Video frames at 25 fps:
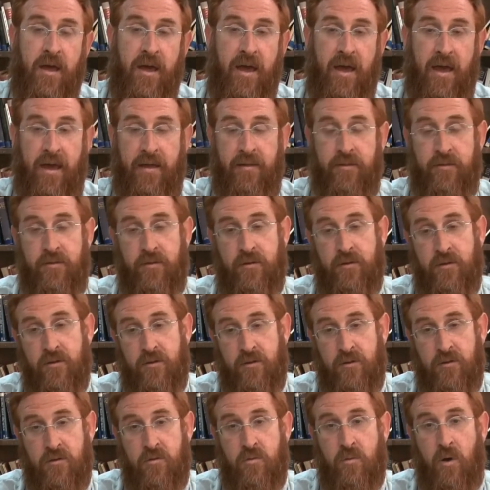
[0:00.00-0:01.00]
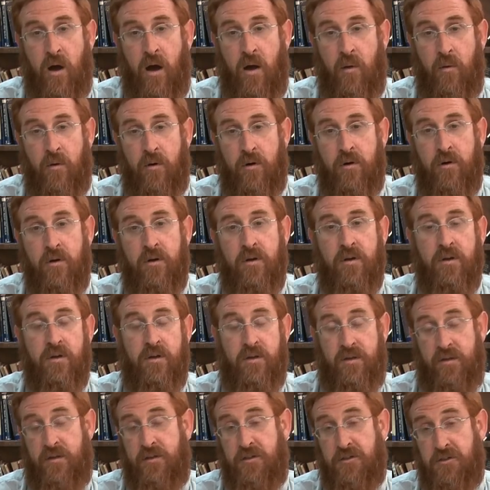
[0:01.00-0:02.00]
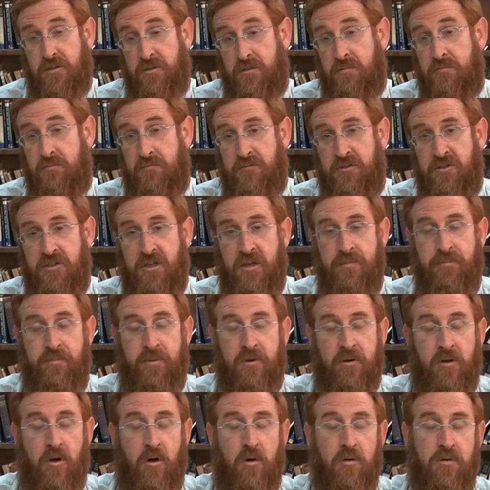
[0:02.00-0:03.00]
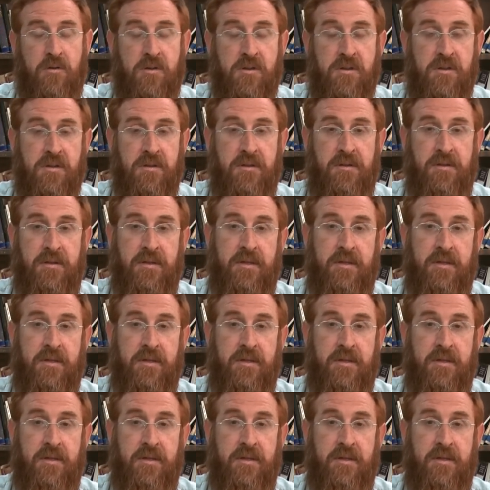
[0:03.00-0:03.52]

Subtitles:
and to our sheep and goats.